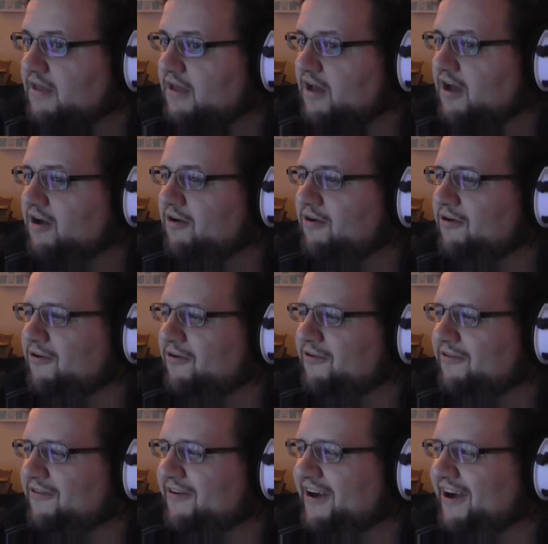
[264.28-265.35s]

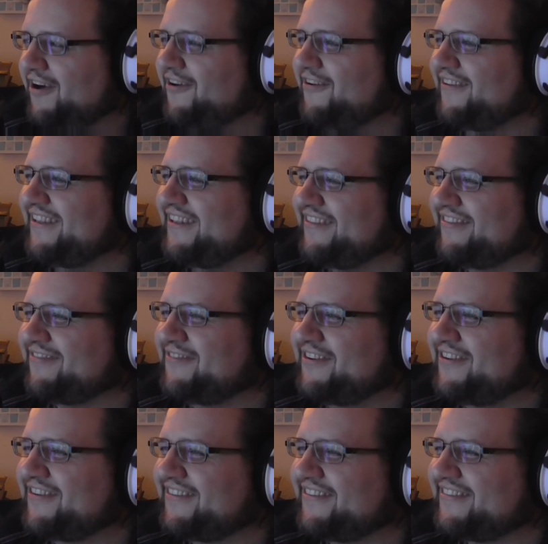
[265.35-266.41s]
Oh, holy
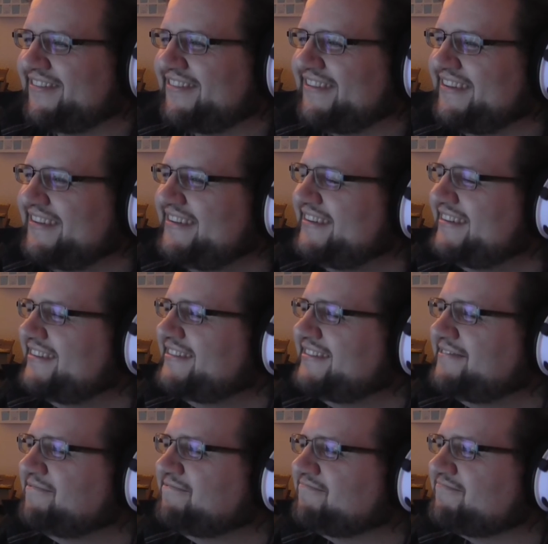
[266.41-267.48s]
smokes.
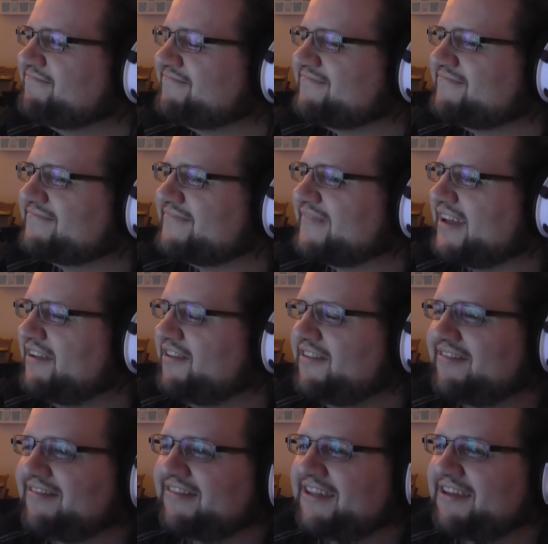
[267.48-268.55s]
Are you
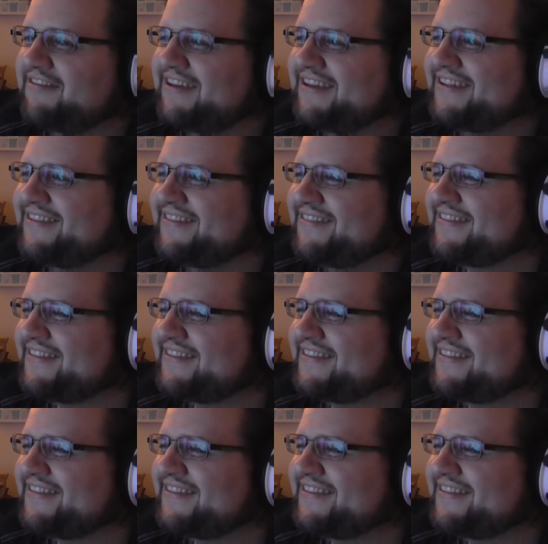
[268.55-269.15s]
serious?